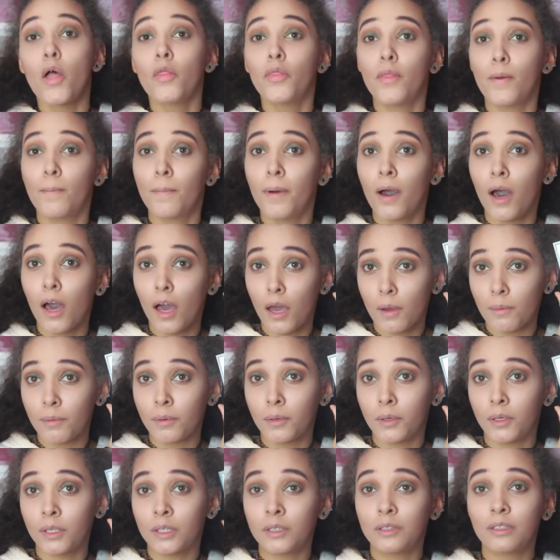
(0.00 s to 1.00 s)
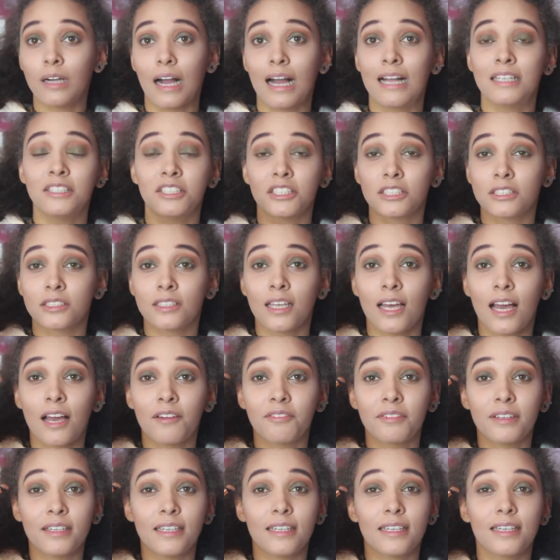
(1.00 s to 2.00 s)
the purple and just
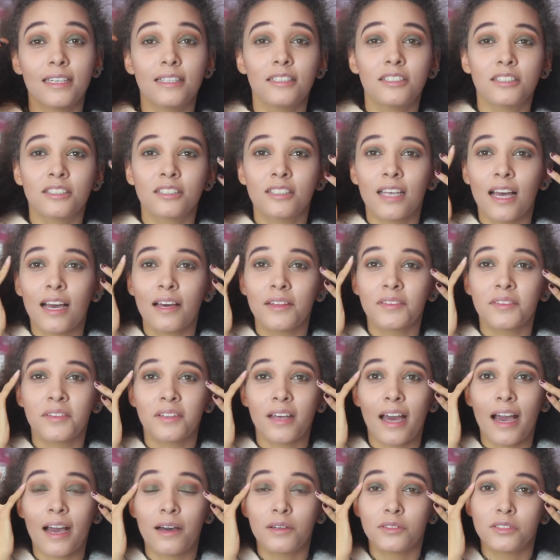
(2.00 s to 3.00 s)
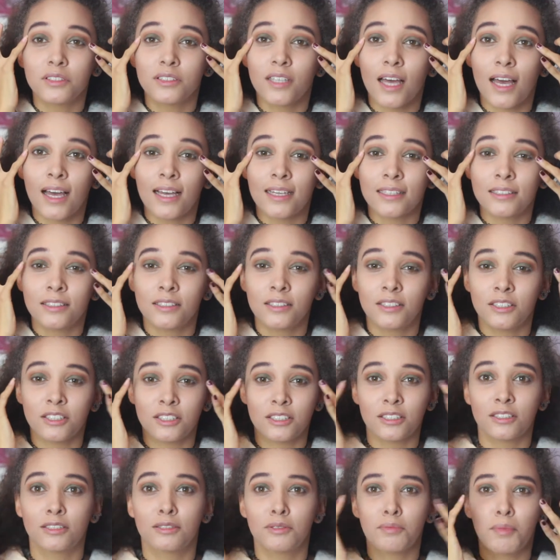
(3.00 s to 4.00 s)
have it just on the outsides,
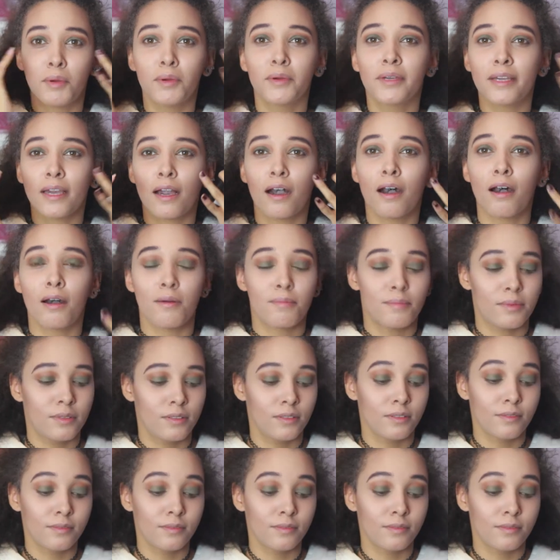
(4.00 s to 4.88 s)
just to smoke it up.